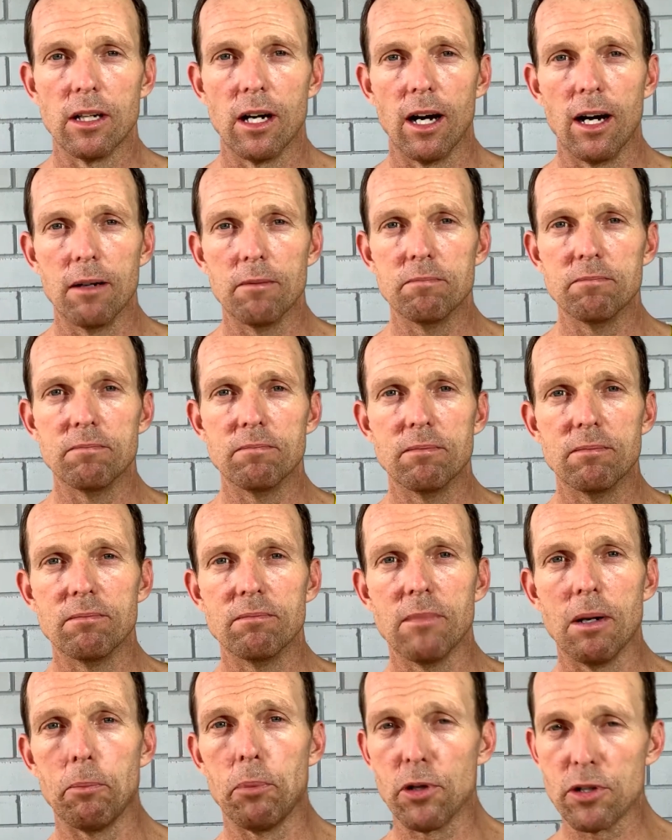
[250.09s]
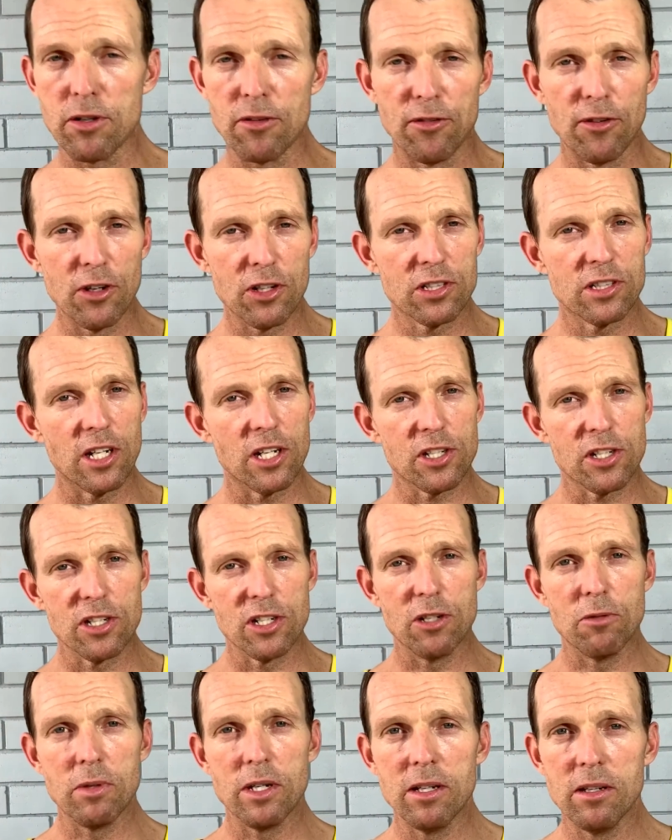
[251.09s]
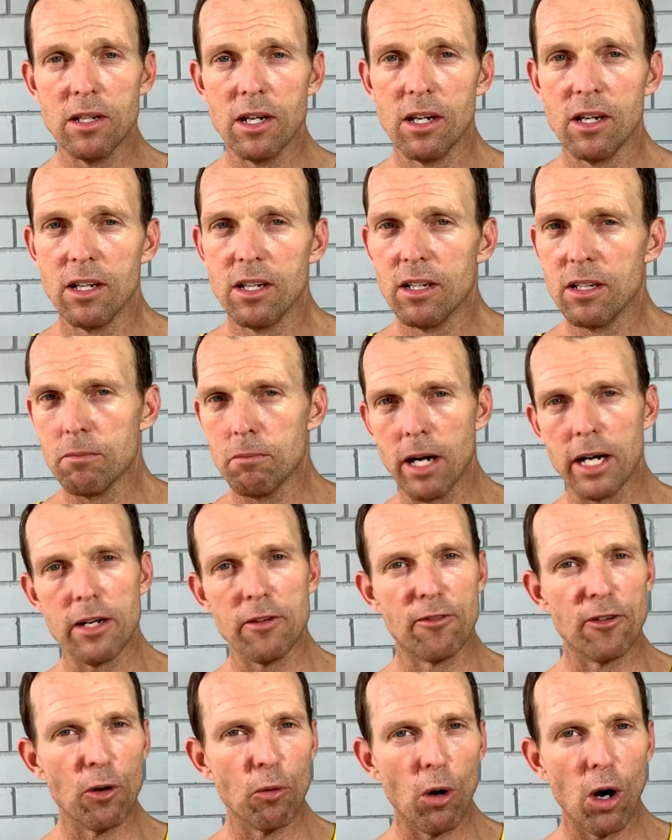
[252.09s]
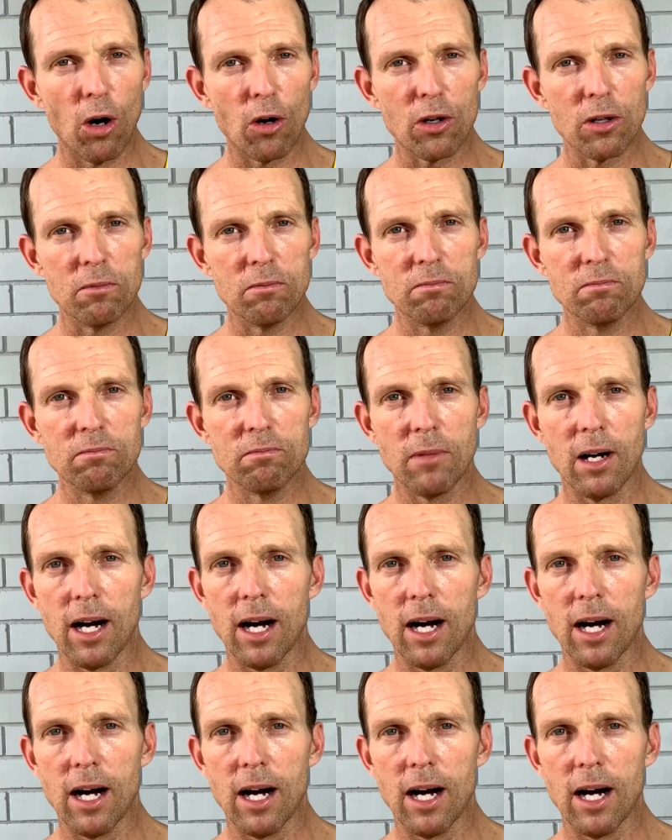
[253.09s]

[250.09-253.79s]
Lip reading: Upon your first session, you'll be made to feel welcome.